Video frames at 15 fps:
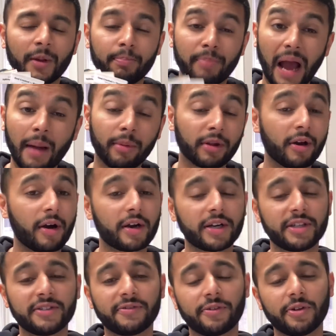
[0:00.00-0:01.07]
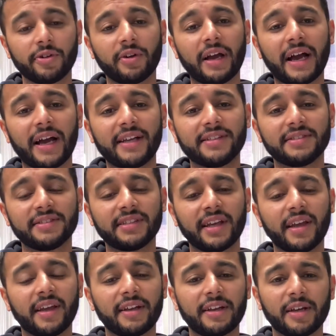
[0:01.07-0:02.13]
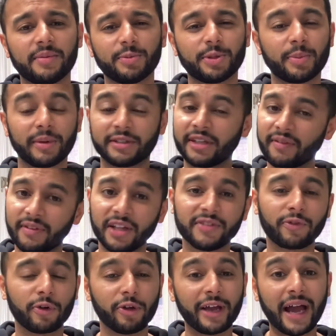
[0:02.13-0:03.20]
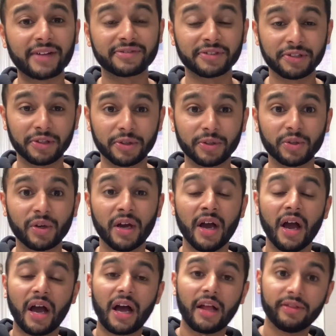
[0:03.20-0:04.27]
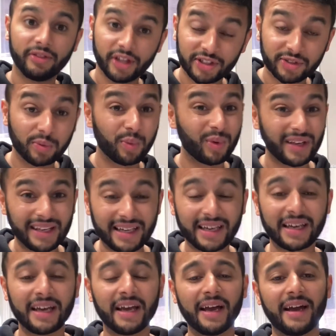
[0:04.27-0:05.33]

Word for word: Bible cards for you guys and um, some activities for you guys to do uh, this week,